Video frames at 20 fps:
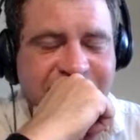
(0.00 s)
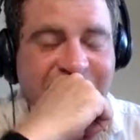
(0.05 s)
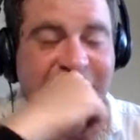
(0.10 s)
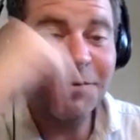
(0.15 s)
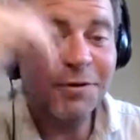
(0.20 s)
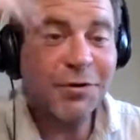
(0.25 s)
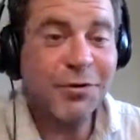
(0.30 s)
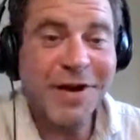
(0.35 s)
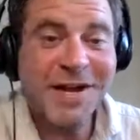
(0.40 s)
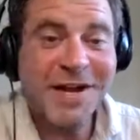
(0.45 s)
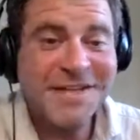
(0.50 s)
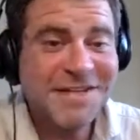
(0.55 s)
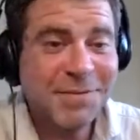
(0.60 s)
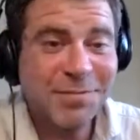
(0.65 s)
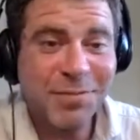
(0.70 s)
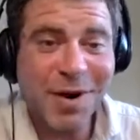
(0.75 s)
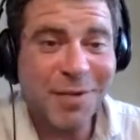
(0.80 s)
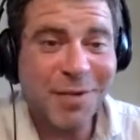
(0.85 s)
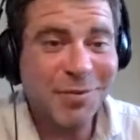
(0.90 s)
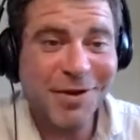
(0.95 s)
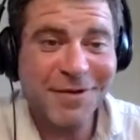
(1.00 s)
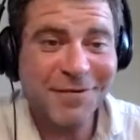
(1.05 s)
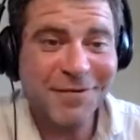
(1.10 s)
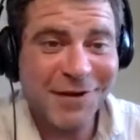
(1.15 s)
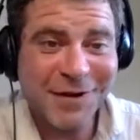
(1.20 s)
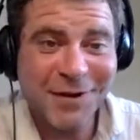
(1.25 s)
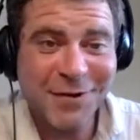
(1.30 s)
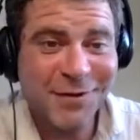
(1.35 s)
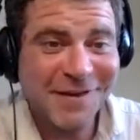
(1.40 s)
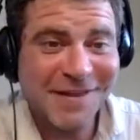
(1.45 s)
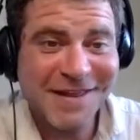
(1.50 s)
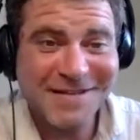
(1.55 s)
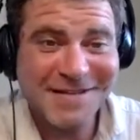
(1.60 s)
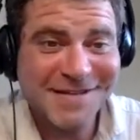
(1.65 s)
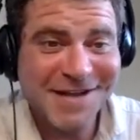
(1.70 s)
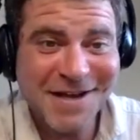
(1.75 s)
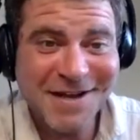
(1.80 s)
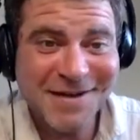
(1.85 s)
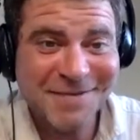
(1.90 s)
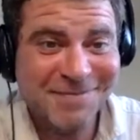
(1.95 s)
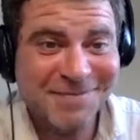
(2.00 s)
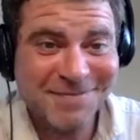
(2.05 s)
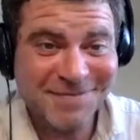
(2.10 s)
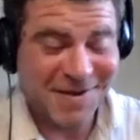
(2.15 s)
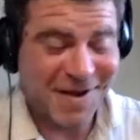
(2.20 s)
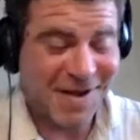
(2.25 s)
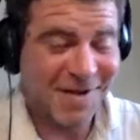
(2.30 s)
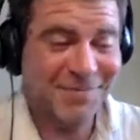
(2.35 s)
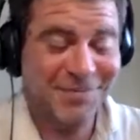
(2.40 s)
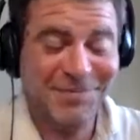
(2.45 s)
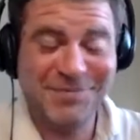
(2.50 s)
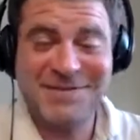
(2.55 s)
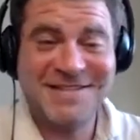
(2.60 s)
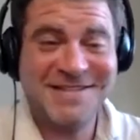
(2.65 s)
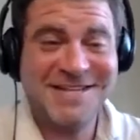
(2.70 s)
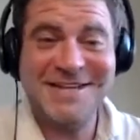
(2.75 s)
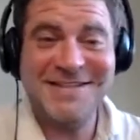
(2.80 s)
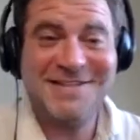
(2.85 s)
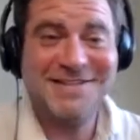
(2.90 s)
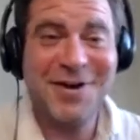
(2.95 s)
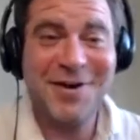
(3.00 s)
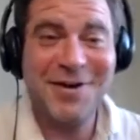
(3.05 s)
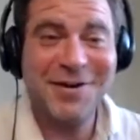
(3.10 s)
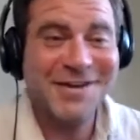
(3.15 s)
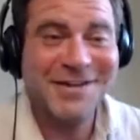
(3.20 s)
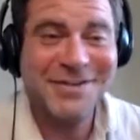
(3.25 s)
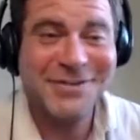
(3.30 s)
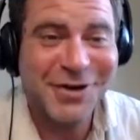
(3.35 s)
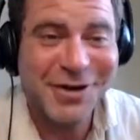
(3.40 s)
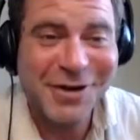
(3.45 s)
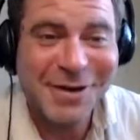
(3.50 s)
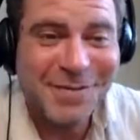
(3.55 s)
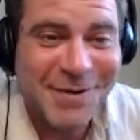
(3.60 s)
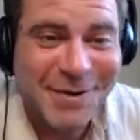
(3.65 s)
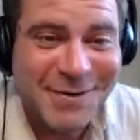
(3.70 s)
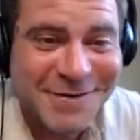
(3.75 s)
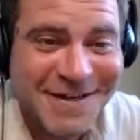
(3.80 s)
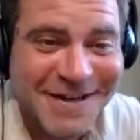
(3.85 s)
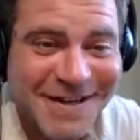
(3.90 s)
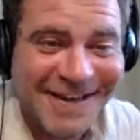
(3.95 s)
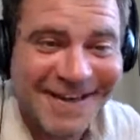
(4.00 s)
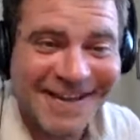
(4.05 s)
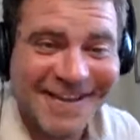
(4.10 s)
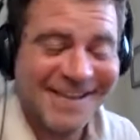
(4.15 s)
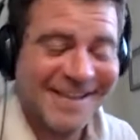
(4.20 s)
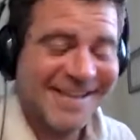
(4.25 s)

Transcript: And crazy probably for you at that time. I'm right. sitting talking to Johnny Bucyk.